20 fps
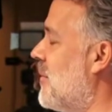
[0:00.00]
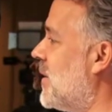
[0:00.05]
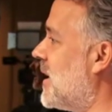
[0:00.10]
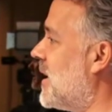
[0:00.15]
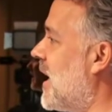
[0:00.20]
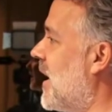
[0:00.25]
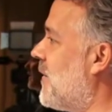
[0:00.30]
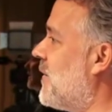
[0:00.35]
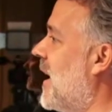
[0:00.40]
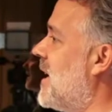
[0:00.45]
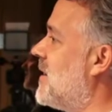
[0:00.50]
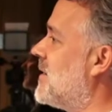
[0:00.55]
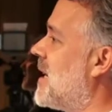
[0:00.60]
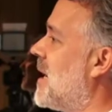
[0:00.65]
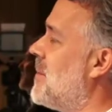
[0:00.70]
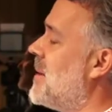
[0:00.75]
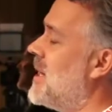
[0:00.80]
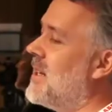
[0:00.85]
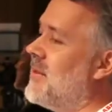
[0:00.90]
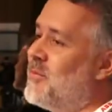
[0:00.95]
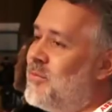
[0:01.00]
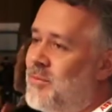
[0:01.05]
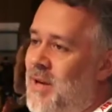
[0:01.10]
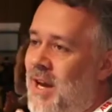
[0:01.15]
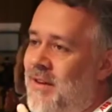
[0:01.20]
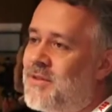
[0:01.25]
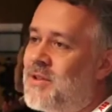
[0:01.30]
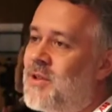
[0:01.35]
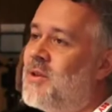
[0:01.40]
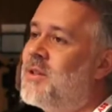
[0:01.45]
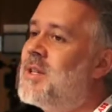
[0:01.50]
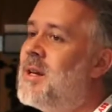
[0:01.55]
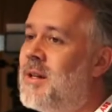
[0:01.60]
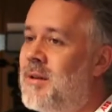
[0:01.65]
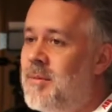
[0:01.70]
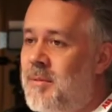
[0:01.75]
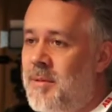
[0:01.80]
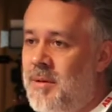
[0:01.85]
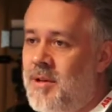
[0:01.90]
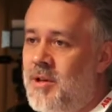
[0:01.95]
what I found, I mean, we have talked a
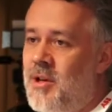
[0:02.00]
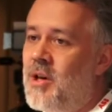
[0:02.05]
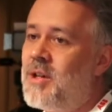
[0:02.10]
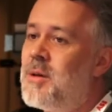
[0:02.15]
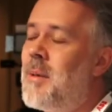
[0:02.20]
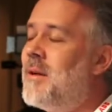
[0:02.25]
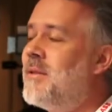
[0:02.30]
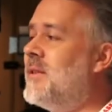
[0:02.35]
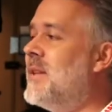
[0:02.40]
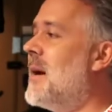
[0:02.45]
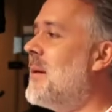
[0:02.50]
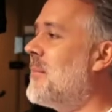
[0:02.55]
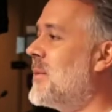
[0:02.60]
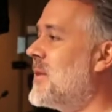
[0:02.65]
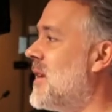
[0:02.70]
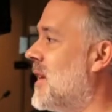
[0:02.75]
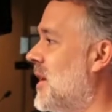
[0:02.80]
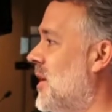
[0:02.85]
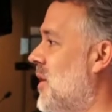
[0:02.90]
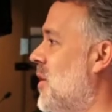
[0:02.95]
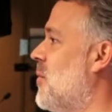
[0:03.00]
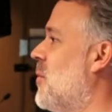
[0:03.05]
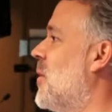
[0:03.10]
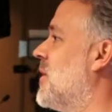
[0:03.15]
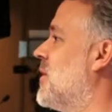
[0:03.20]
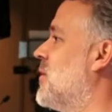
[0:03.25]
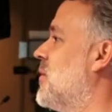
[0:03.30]
lot about numbers, so I don't want